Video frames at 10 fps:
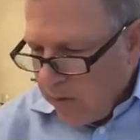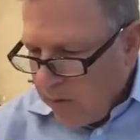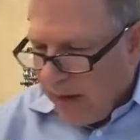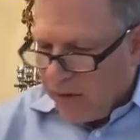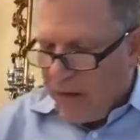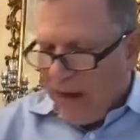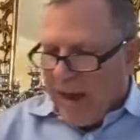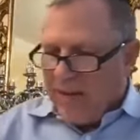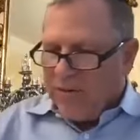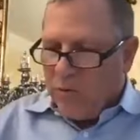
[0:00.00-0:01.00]
That you
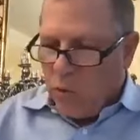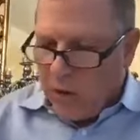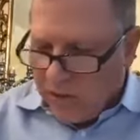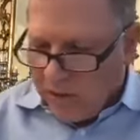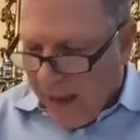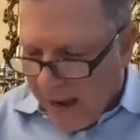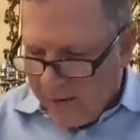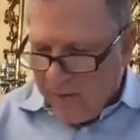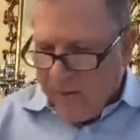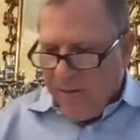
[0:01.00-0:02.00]
can't work the land.